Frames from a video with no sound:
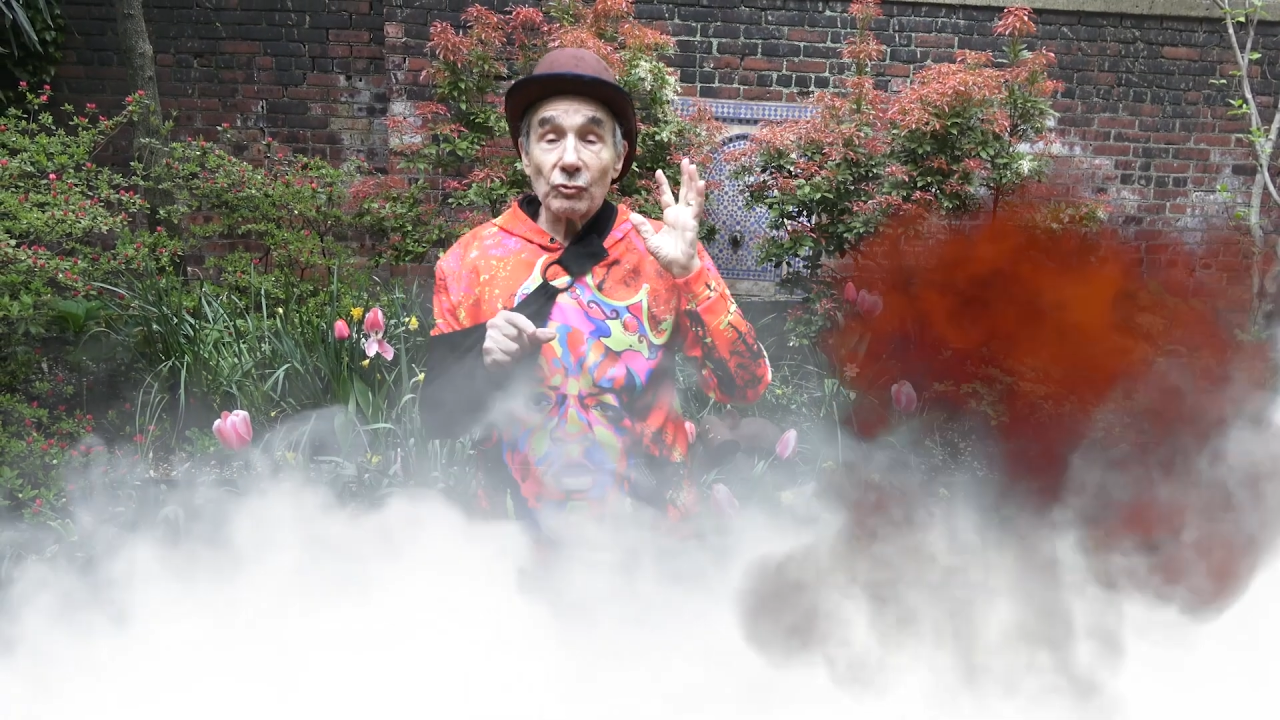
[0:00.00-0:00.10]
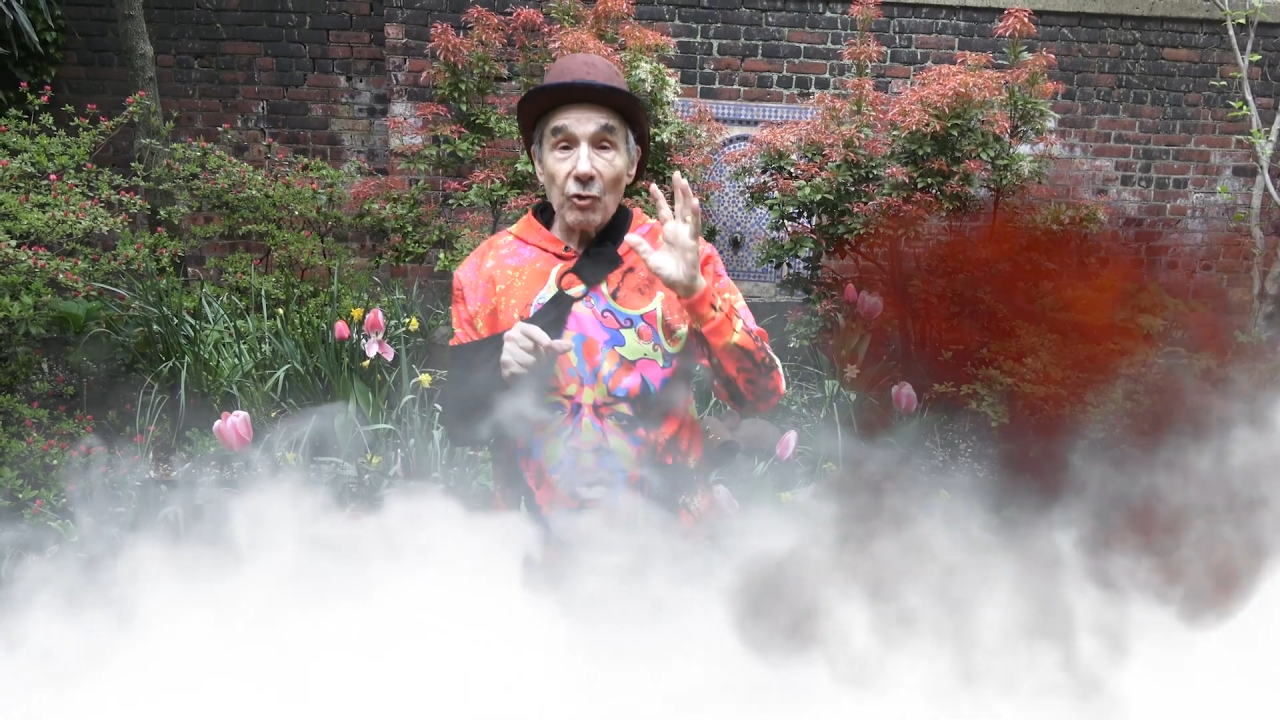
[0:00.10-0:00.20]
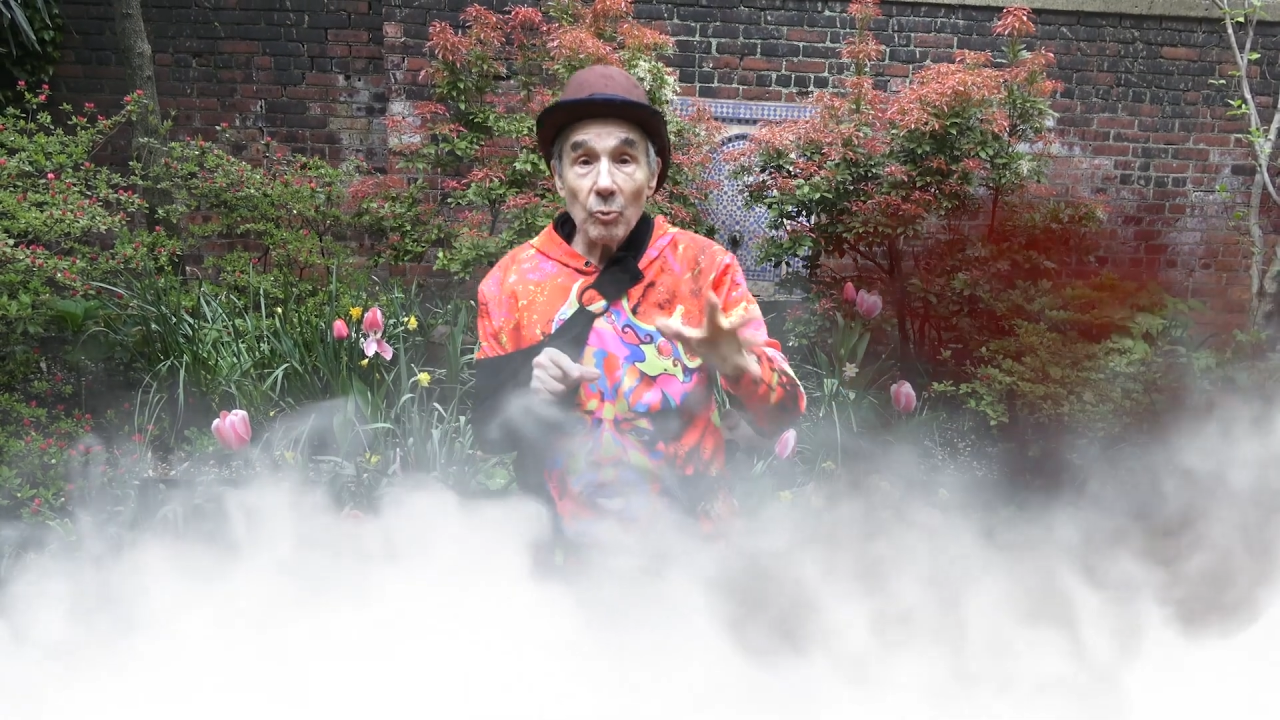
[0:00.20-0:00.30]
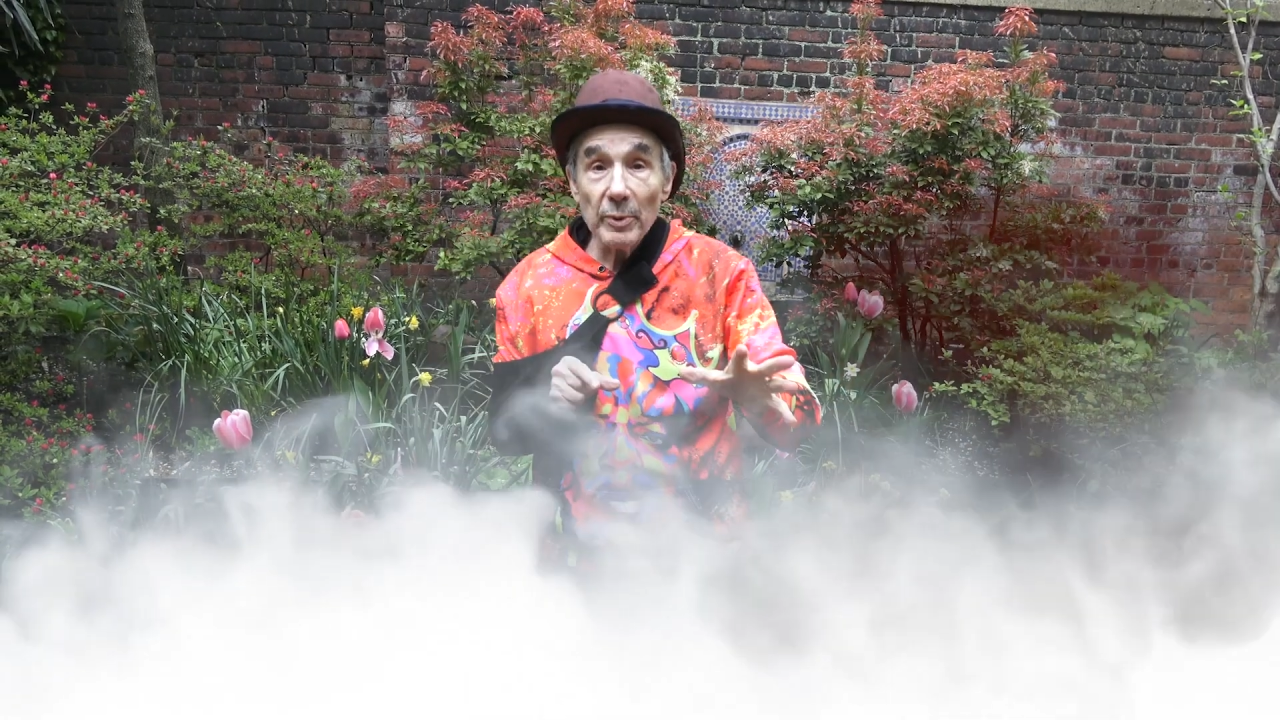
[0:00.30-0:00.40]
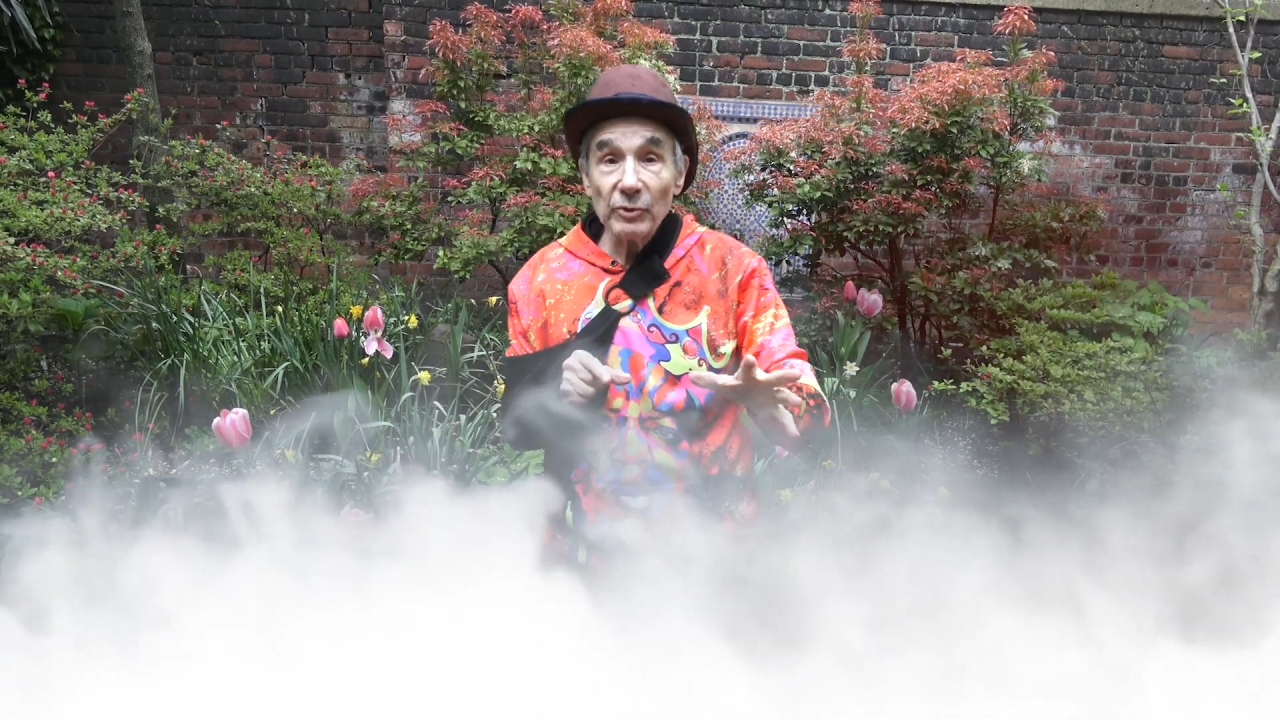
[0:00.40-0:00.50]

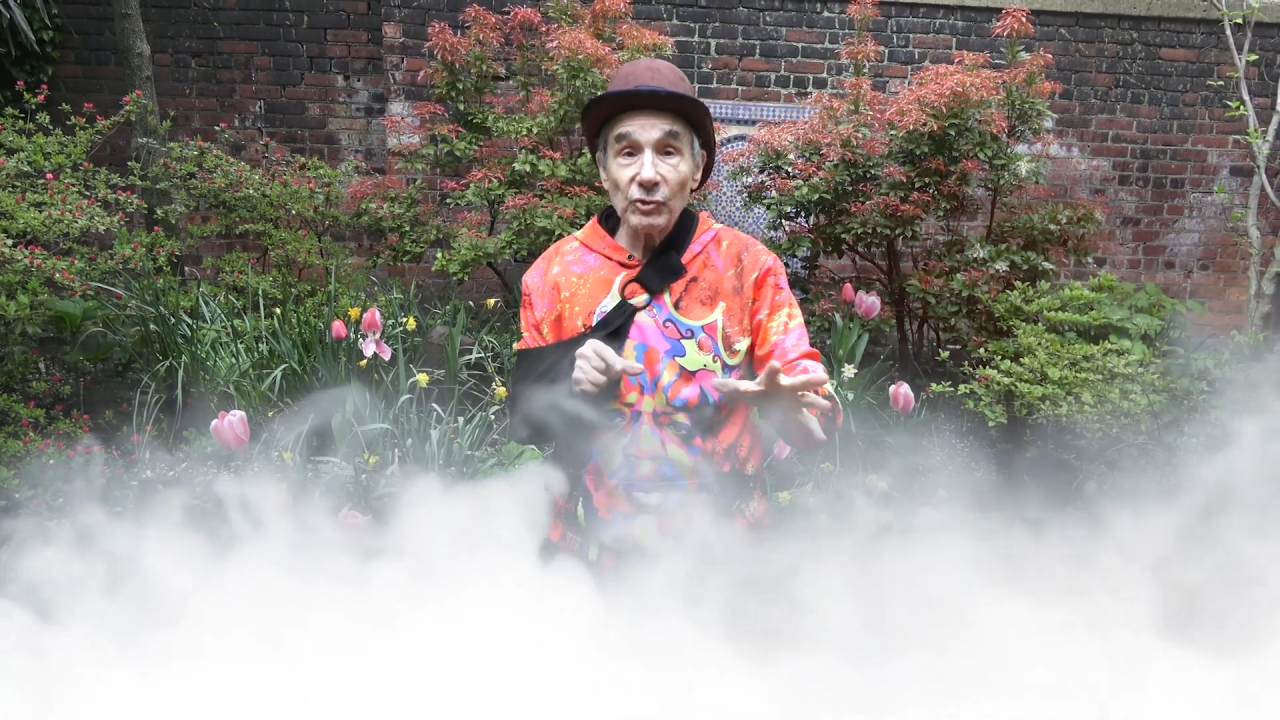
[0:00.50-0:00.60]
Troma